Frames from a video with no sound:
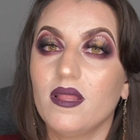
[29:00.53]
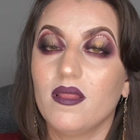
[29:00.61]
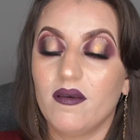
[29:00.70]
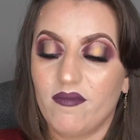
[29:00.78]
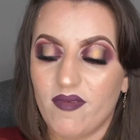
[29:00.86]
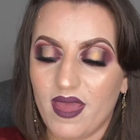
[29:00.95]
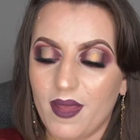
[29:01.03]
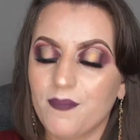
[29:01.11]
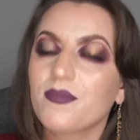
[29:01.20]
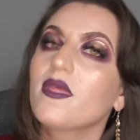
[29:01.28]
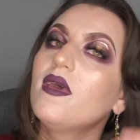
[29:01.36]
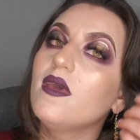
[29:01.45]
love that.
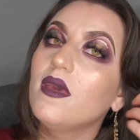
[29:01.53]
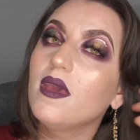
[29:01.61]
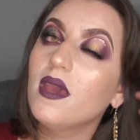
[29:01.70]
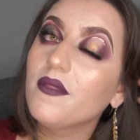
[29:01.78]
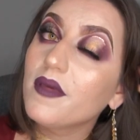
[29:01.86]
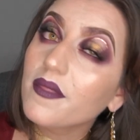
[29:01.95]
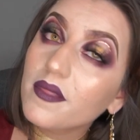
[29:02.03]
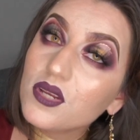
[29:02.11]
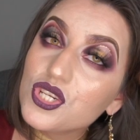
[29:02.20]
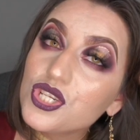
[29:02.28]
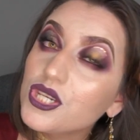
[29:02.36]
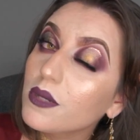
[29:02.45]
And then the
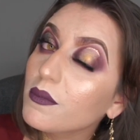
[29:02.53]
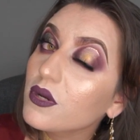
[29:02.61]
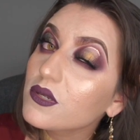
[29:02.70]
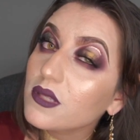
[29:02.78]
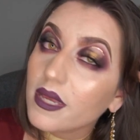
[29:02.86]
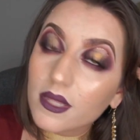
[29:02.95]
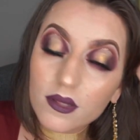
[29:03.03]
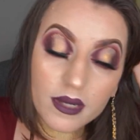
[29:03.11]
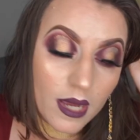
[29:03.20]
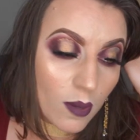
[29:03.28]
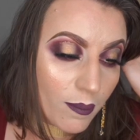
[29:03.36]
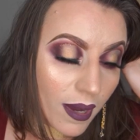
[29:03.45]
shimmers, like, look
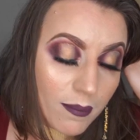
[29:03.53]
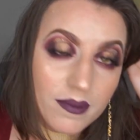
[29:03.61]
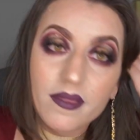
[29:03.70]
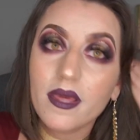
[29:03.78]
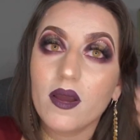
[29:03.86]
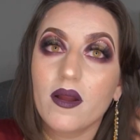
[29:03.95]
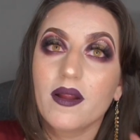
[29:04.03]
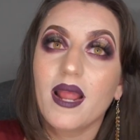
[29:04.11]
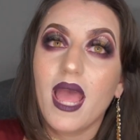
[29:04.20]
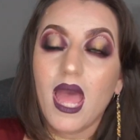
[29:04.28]
how poppin' they are.